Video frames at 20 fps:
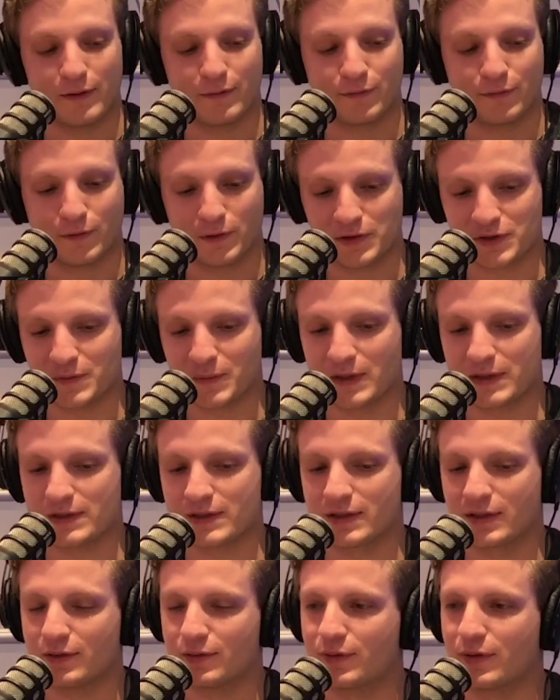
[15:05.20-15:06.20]
forced
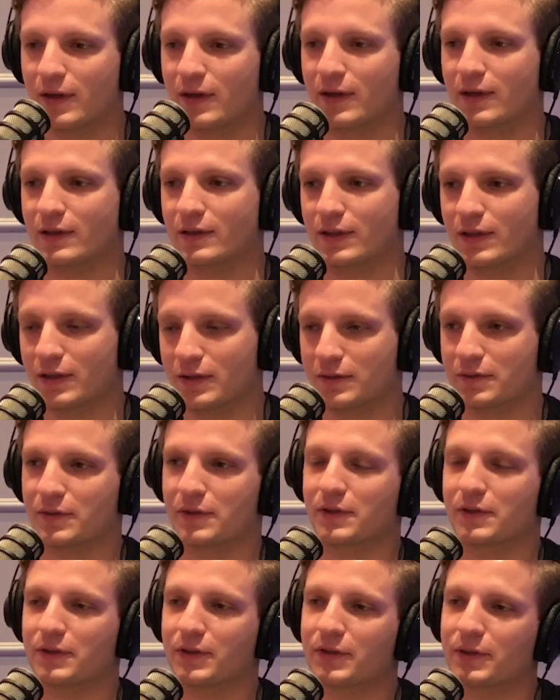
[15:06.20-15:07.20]
myself
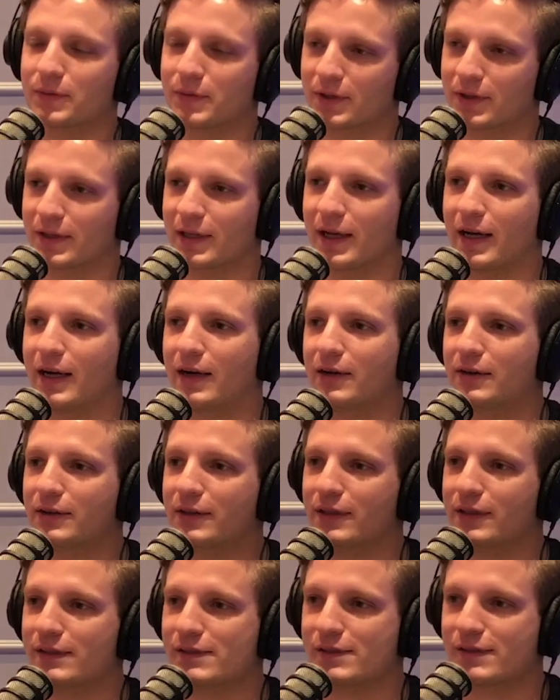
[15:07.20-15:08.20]
hungover to work out.
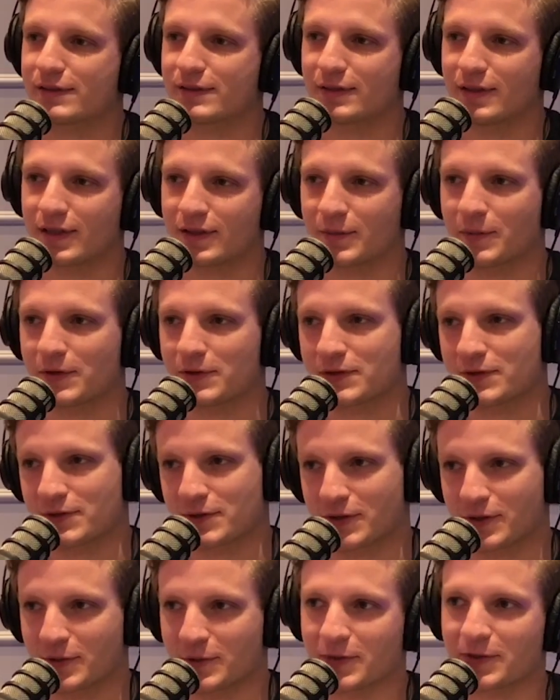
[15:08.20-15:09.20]
It's not the most
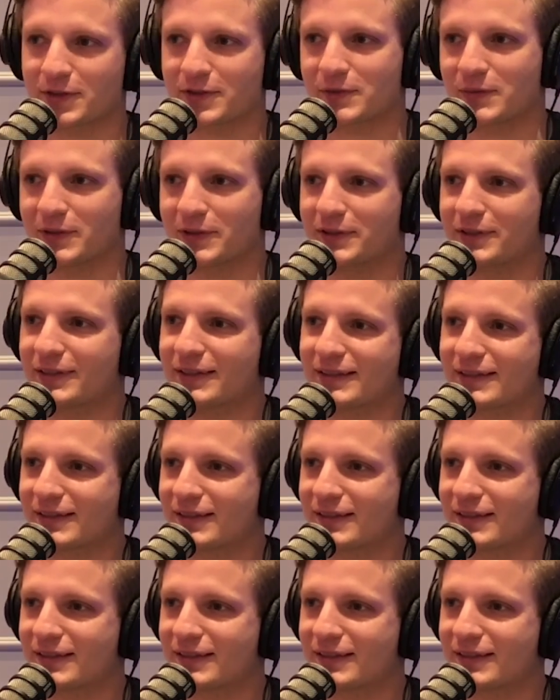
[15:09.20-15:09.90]
enjoyable experience.